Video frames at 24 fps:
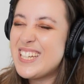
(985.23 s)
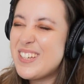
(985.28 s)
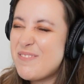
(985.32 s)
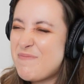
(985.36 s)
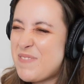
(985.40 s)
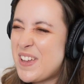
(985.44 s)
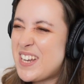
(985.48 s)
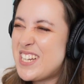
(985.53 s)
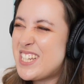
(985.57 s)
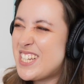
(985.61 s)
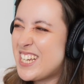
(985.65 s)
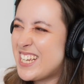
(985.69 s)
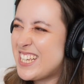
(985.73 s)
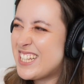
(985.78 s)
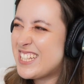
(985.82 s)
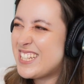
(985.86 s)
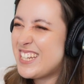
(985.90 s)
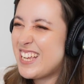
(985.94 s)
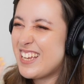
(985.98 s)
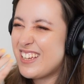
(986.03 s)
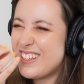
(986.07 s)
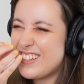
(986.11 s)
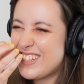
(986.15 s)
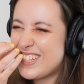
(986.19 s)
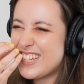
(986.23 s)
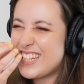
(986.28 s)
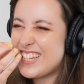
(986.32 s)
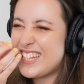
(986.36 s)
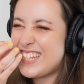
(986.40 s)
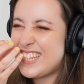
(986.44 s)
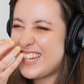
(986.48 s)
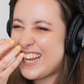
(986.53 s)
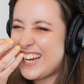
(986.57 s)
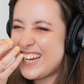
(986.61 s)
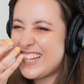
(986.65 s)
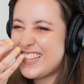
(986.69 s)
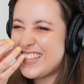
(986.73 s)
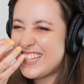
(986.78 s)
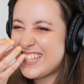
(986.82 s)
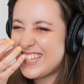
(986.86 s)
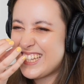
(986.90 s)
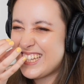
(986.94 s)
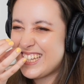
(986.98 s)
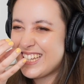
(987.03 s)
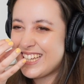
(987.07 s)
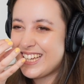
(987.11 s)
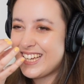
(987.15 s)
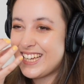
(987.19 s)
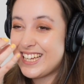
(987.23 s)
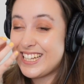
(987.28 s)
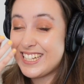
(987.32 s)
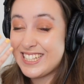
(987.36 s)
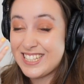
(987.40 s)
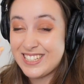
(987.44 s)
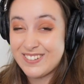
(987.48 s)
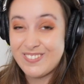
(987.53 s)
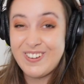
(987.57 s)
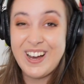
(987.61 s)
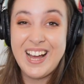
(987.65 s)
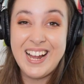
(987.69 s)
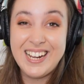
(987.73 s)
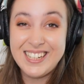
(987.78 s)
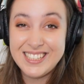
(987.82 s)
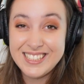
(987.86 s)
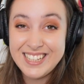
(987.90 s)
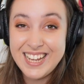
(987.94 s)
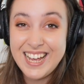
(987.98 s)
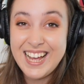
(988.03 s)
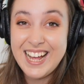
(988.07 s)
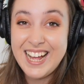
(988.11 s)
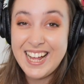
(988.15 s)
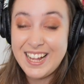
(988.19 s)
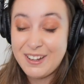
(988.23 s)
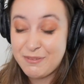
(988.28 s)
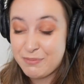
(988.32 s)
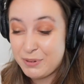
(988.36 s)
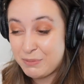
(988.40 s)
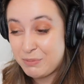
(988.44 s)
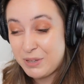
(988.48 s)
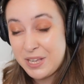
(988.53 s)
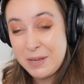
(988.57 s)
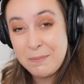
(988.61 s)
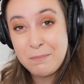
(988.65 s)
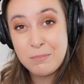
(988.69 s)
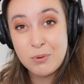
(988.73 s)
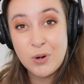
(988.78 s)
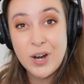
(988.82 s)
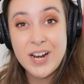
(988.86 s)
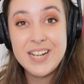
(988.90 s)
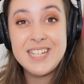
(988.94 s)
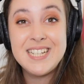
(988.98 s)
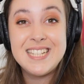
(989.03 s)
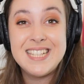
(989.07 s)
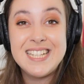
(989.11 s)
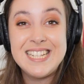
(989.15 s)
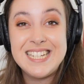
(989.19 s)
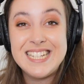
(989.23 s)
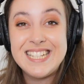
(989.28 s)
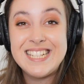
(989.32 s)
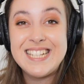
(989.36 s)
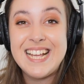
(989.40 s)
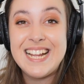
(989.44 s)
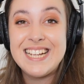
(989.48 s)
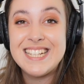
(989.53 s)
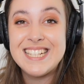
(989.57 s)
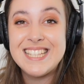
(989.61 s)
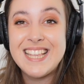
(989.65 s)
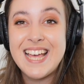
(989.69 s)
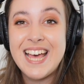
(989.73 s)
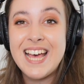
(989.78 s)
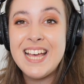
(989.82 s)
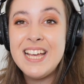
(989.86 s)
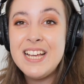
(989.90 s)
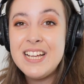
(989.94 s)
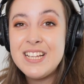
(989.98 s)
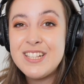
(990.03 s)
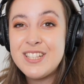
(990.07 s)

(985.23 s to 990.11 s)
pinching his nose, letting the twang help him keep bright as he descends there.